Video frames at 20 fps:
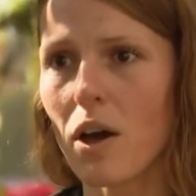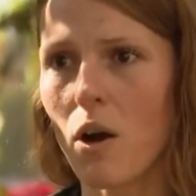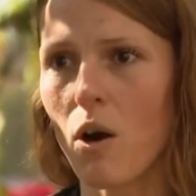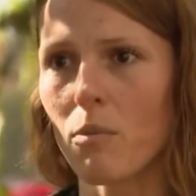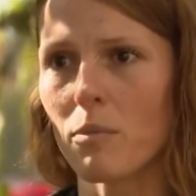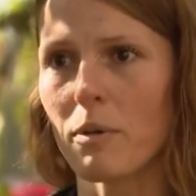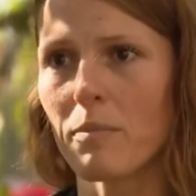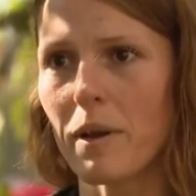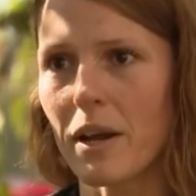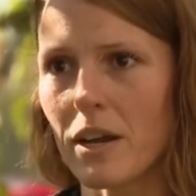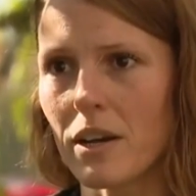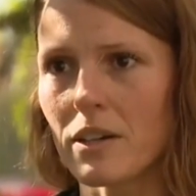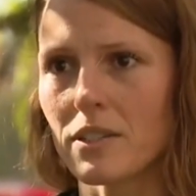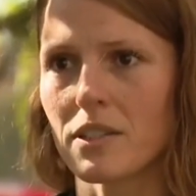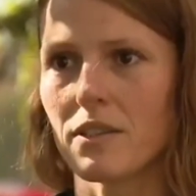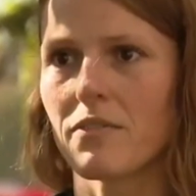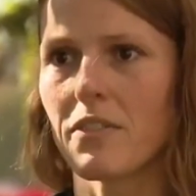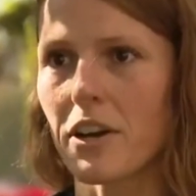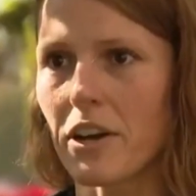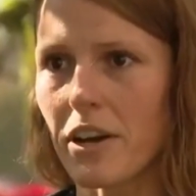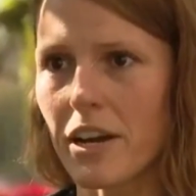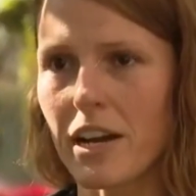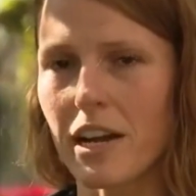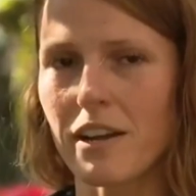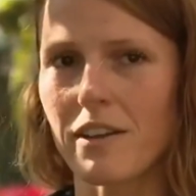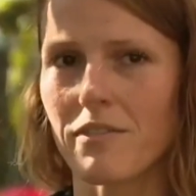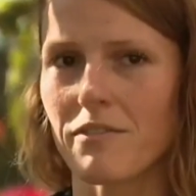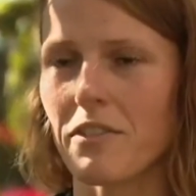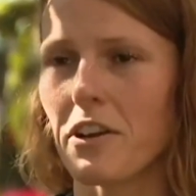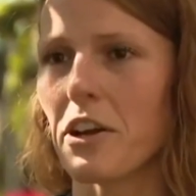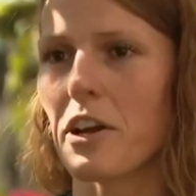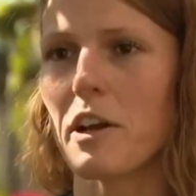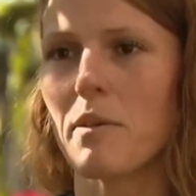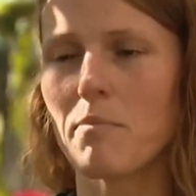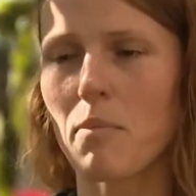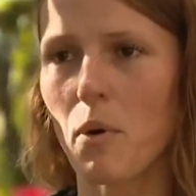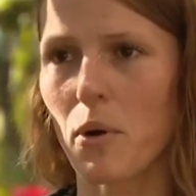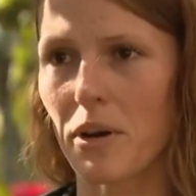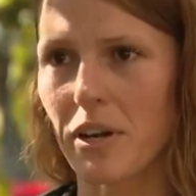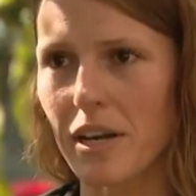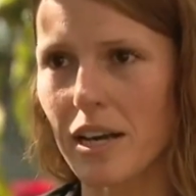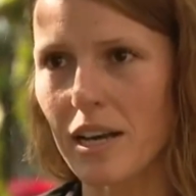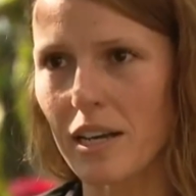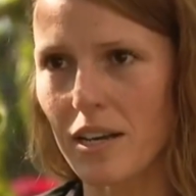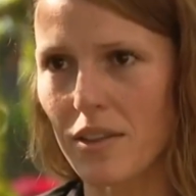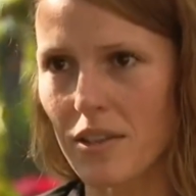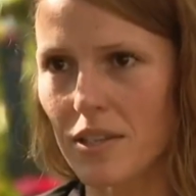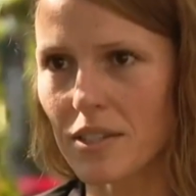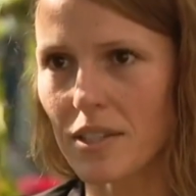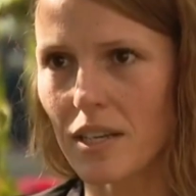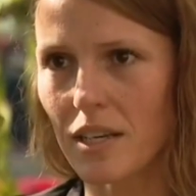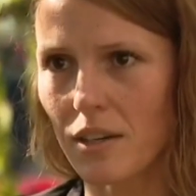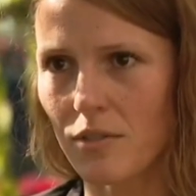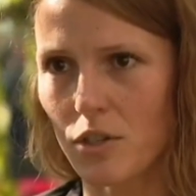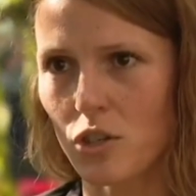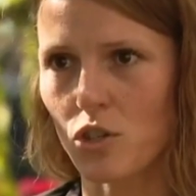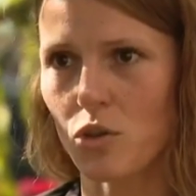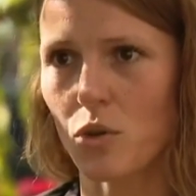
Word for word: that home repair is a very, very important need in the city of